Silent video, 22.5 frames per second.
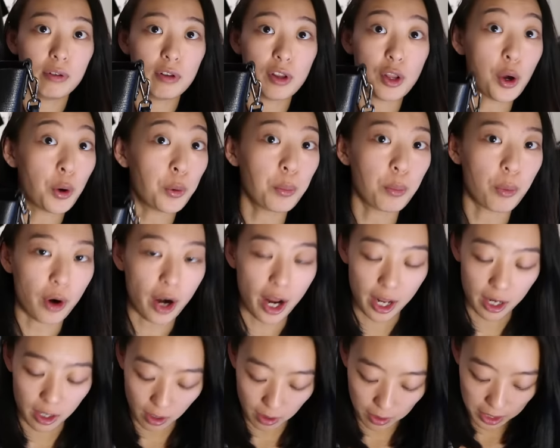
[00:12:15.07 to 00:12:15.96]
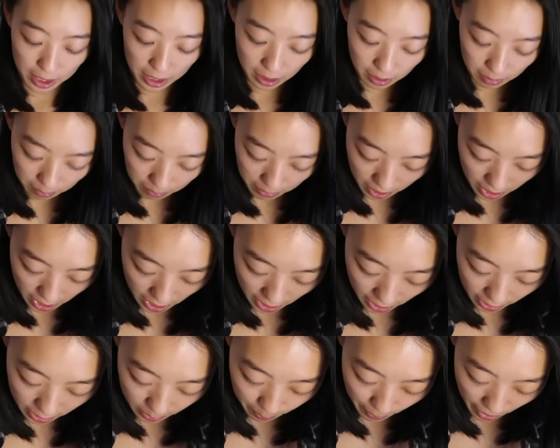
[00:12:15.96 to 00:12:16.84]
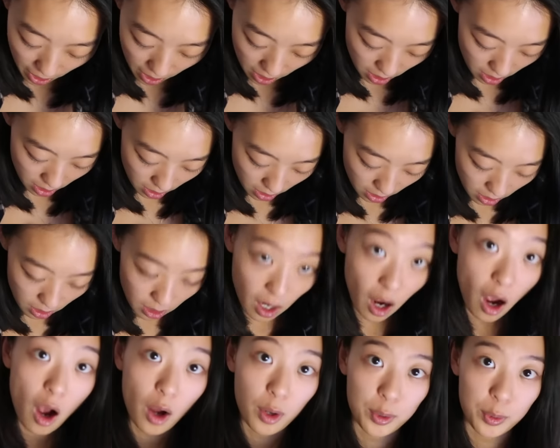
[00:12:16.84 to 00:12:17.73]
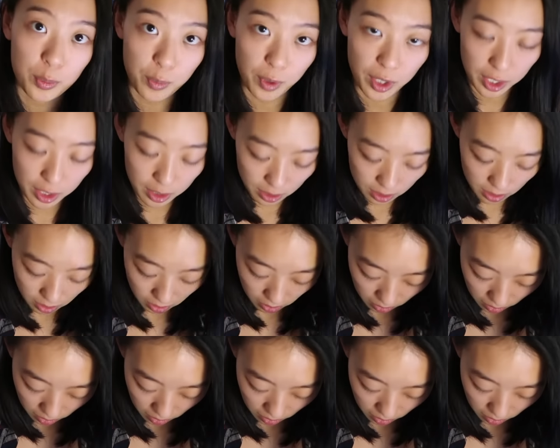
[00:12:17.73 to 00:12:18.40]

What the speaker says: No brand on it, but it is by Hot Wind,